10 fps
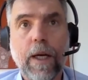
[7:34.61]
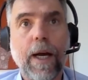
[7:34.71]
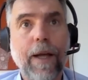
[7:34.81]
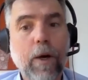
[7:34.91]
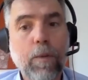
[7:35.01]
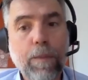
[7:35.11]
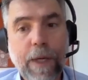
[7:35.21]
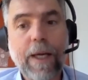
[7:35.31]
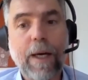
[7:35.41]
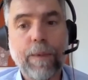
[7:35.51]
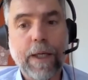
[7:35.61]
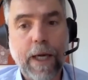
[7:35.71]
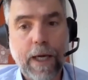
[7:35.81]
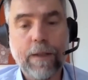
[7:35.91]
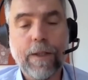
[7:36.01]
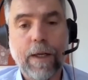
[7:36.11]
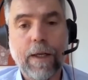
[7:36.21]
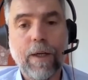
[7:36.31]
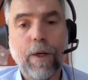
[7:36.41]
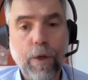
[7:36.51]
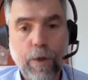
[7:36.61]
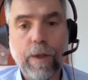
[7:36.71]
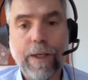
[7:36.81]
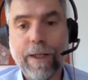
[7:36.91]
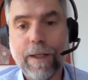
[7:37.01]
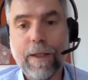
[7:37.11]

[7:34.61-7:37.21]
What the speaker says: and they'll pick up a cancer early,